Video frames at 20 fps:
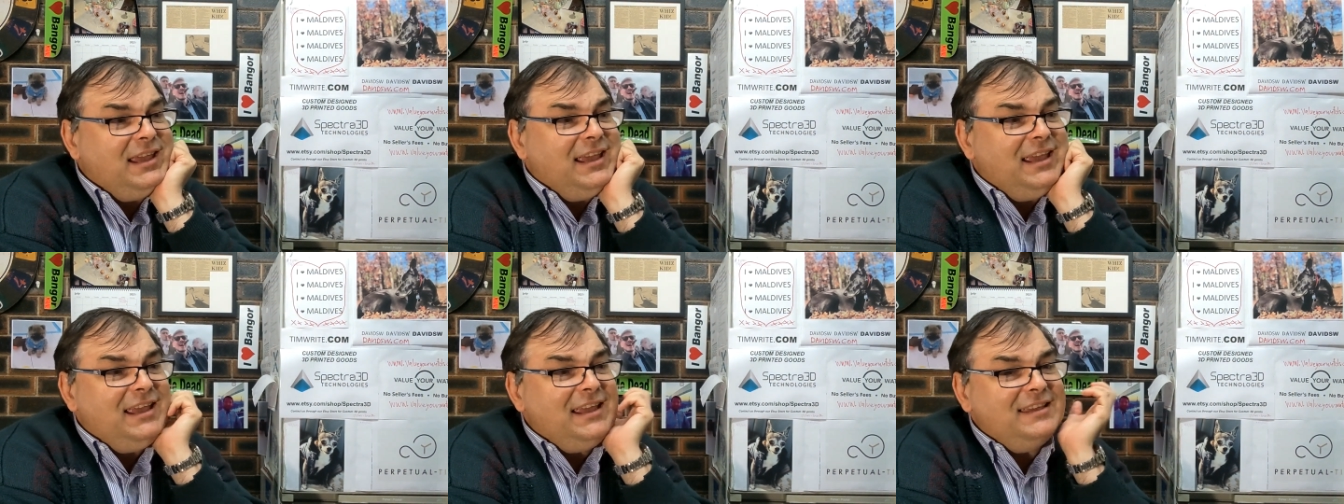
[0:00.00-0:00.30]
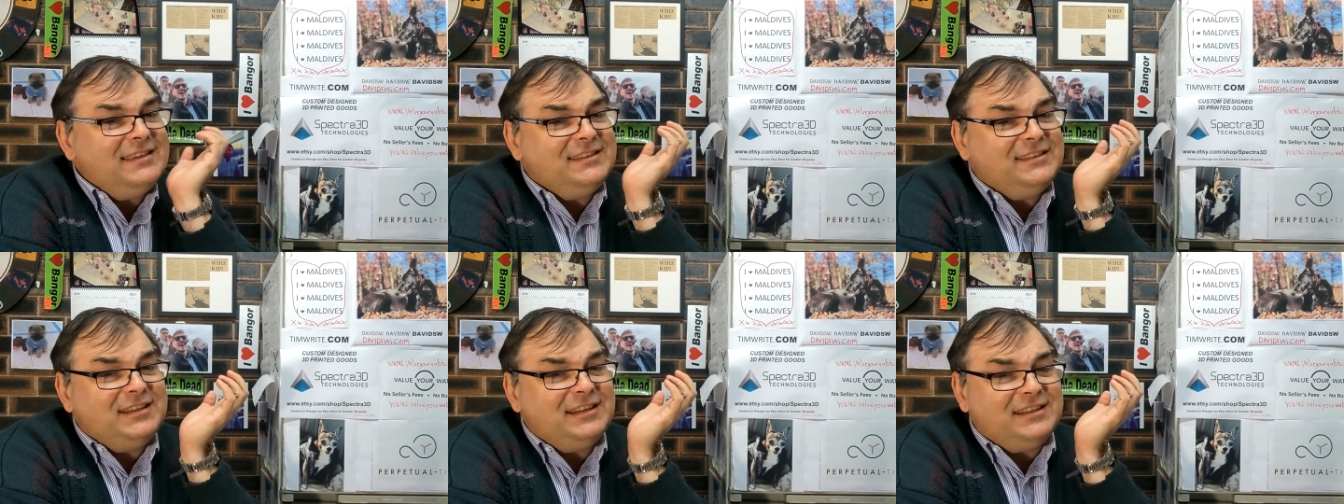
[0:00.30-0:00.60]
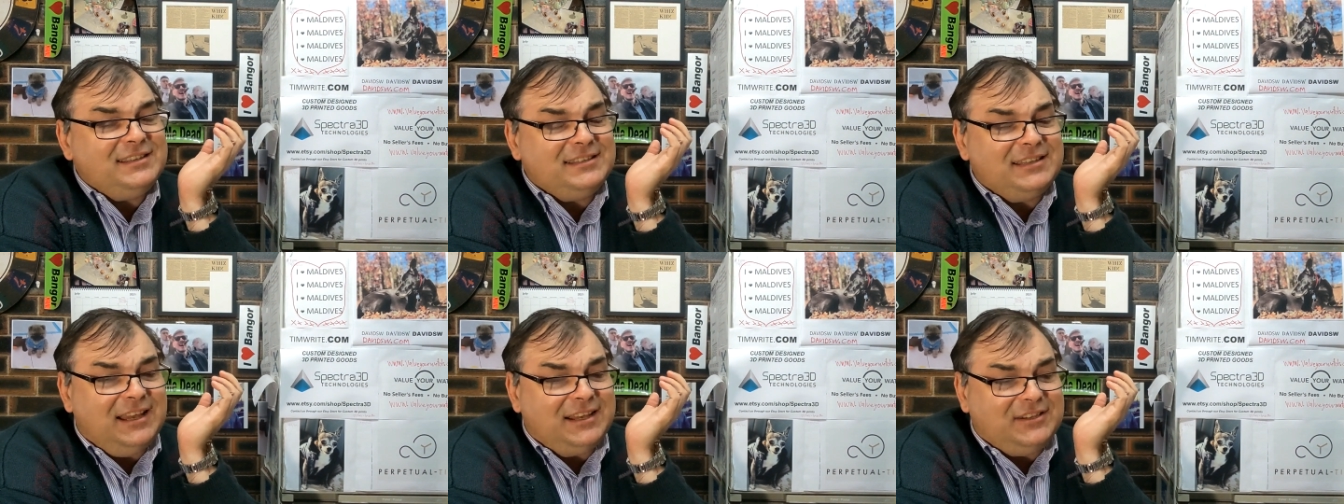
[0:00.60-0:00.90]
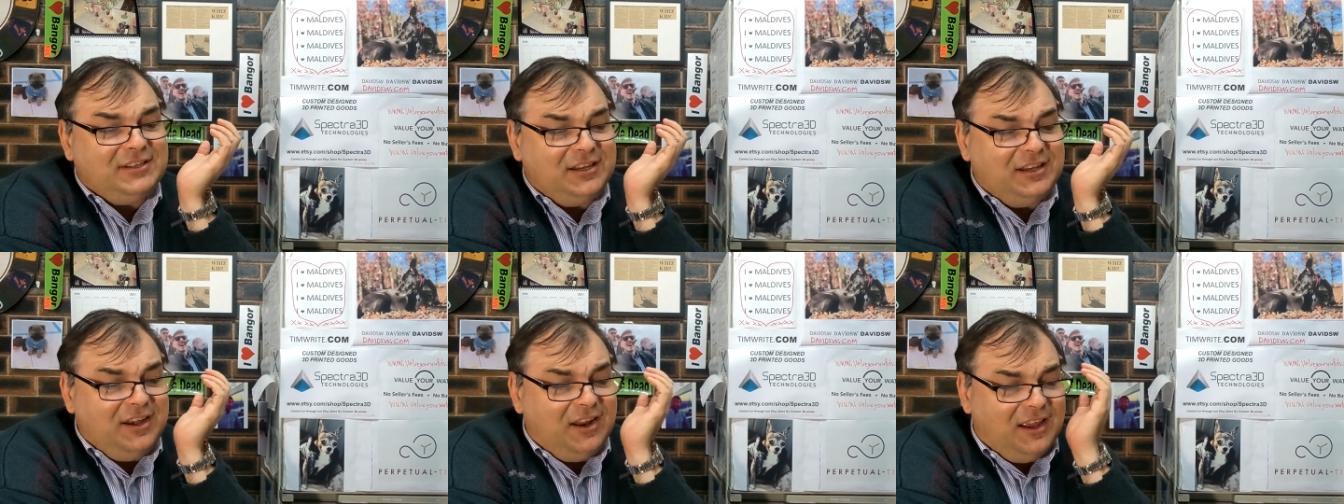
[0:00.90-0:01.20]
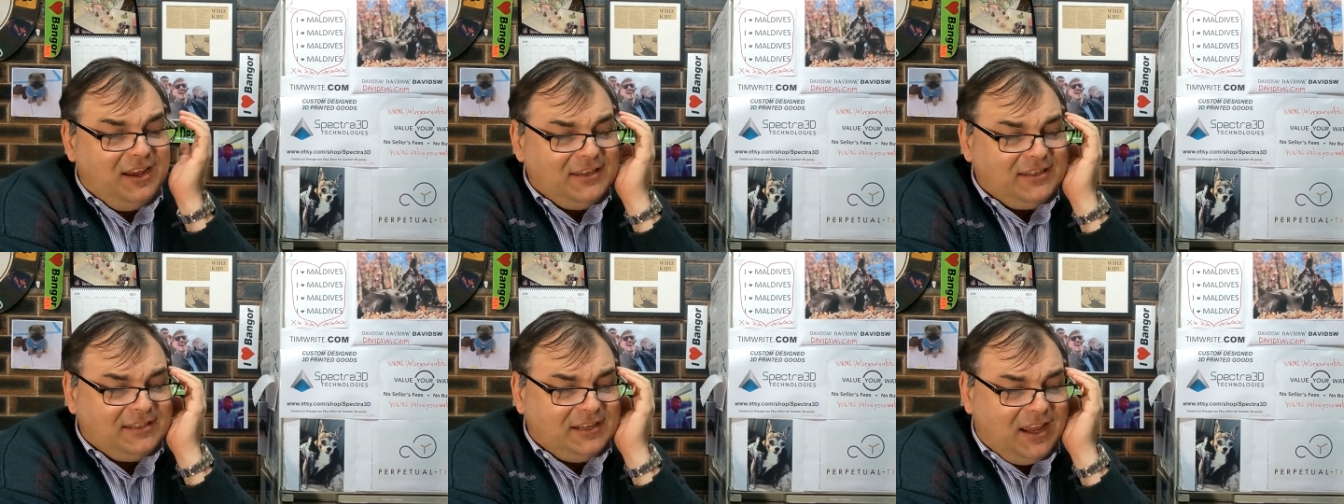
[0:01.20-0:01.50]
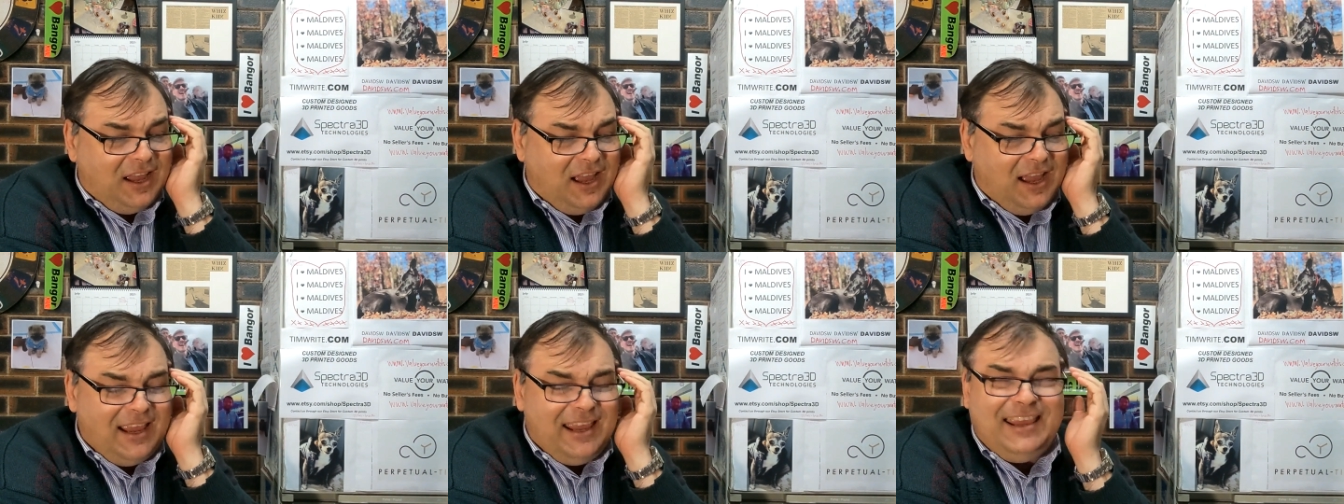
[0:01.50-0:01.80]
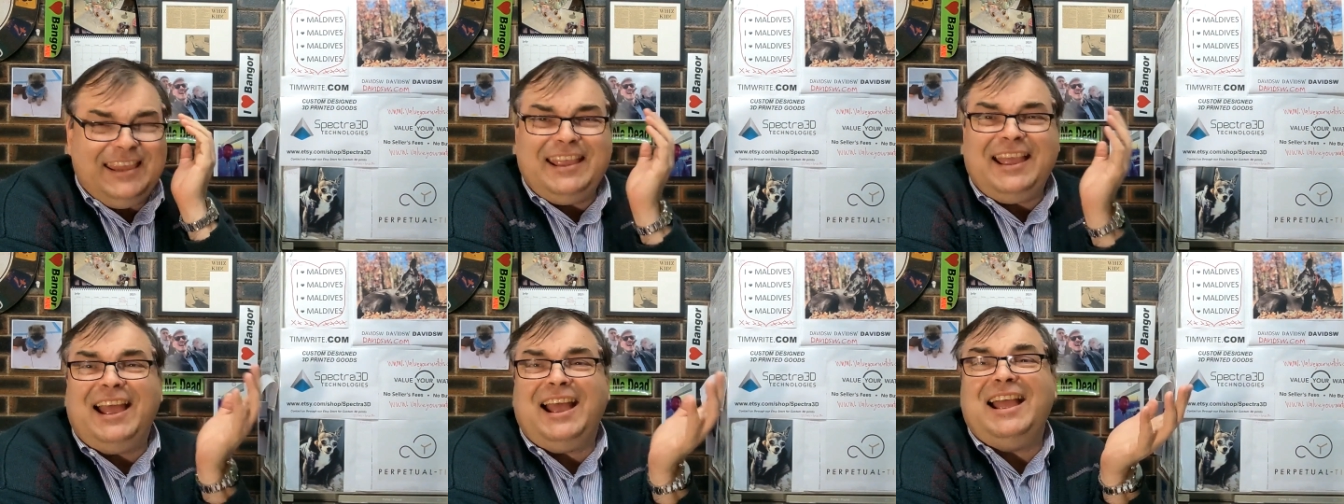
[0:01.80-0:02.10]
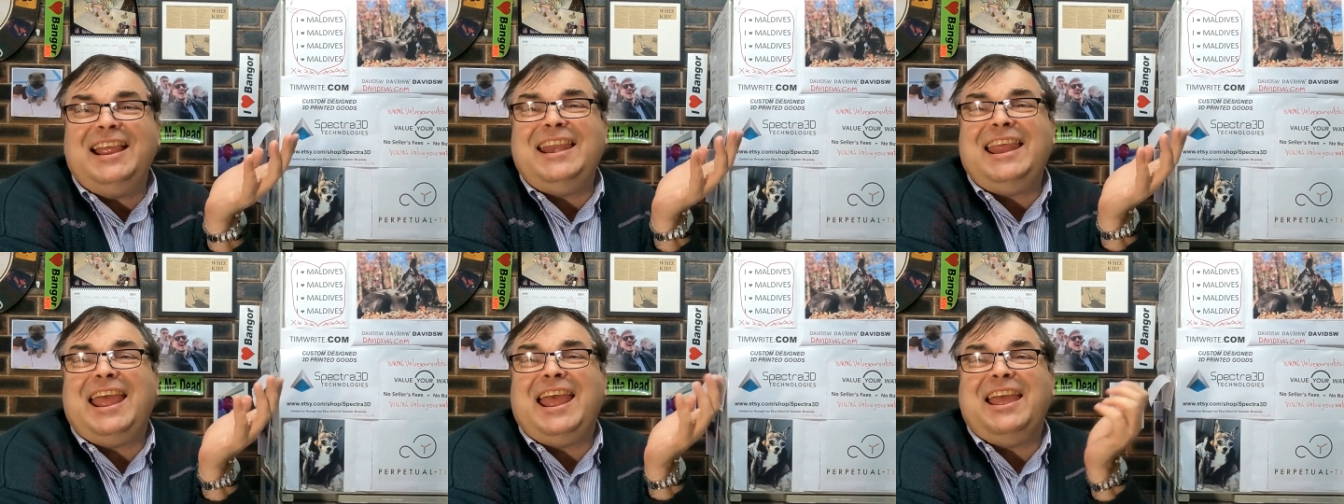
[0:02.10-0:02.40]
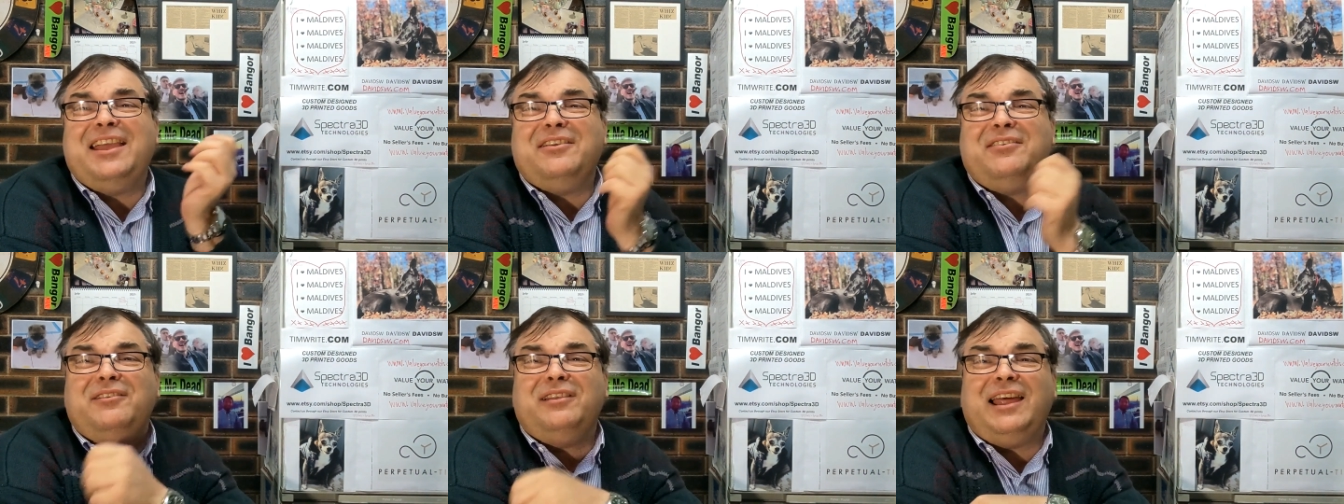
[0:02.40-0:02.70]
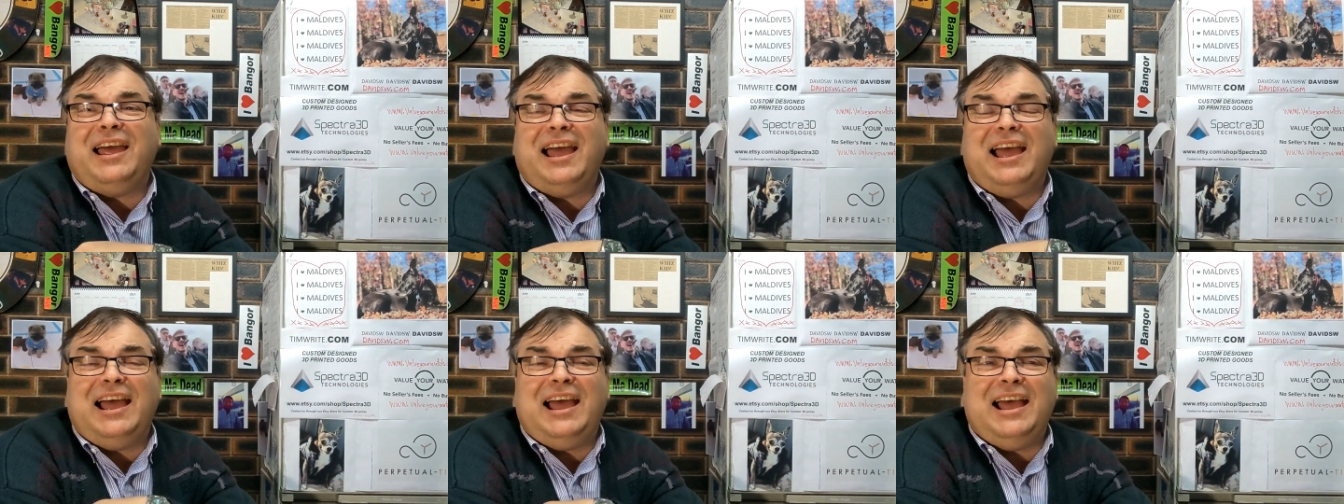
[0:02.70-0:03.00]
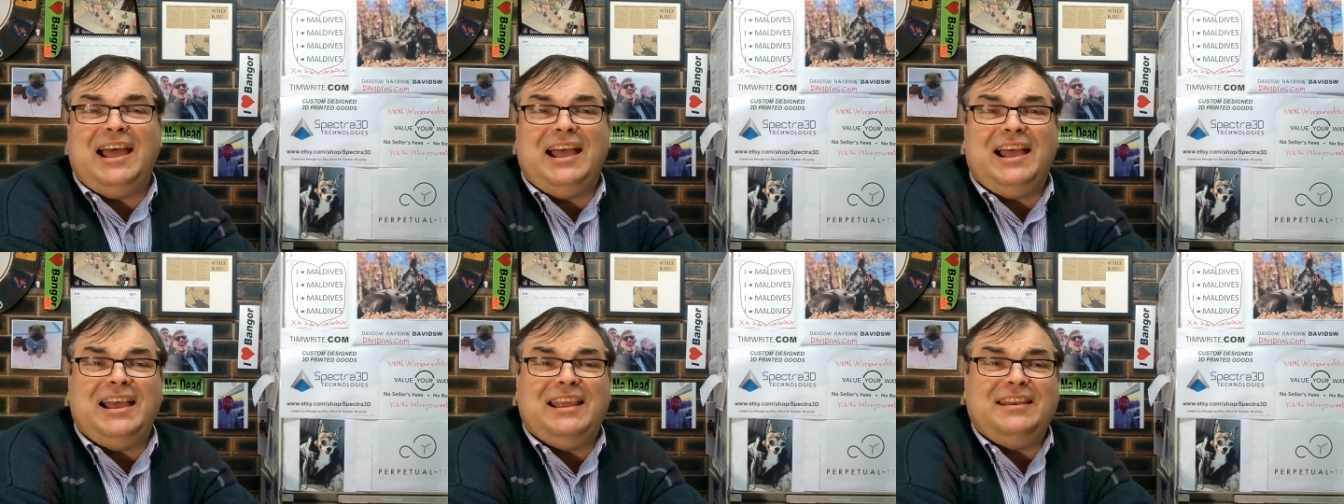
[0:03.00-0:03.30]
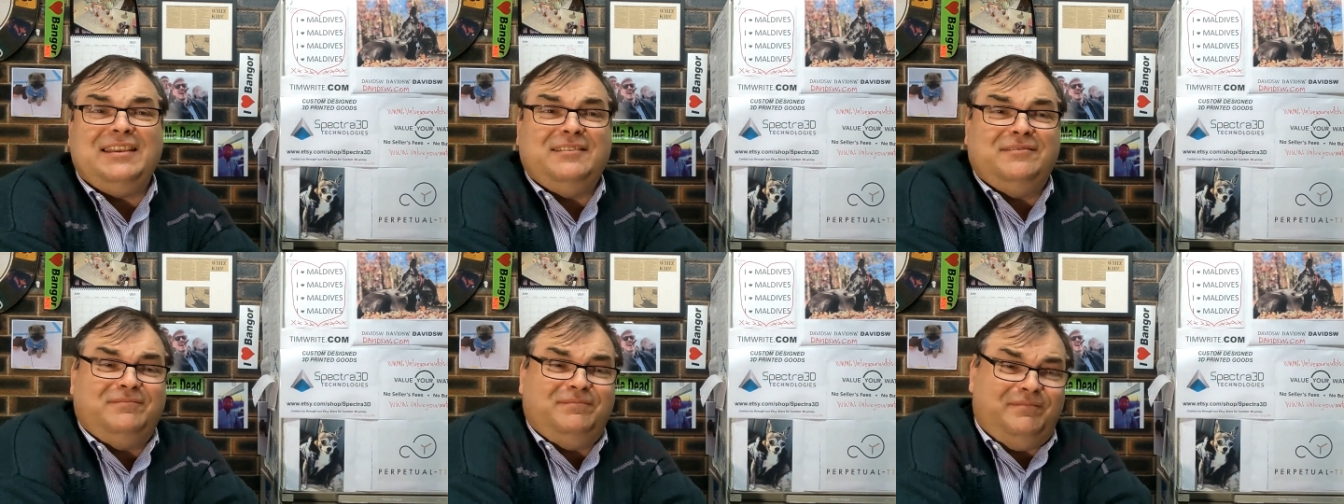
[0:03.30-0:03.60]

he's just such a nice guy. He can't haggle hard.